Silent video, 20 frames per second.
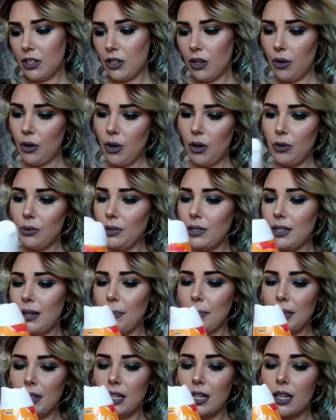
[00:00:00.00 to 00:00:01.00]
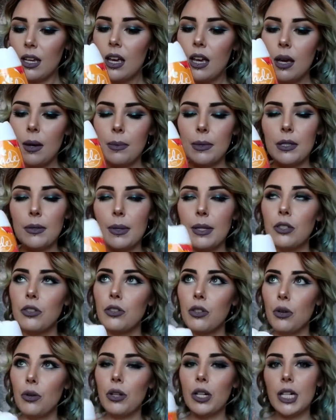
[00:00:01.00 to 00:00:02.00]
like Soho something. This smells
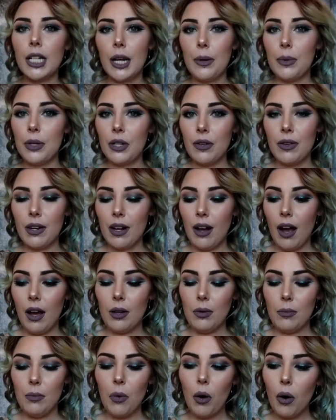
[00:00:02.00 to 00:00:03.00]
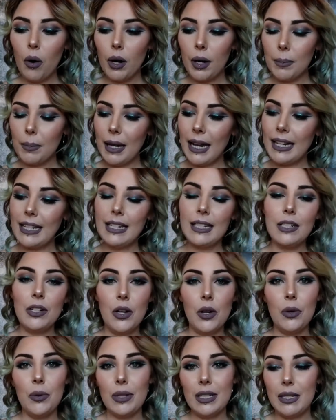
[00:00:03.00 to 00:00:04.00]
so good. I wish I would have gotten more, but I
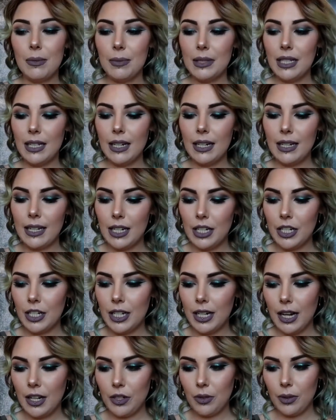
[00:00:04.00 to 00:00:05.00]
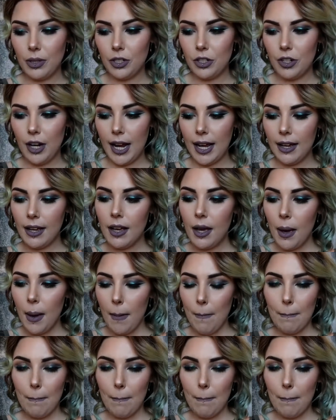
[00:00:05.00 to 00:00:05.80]
didn't know it was limited edition. I just wanted to try it.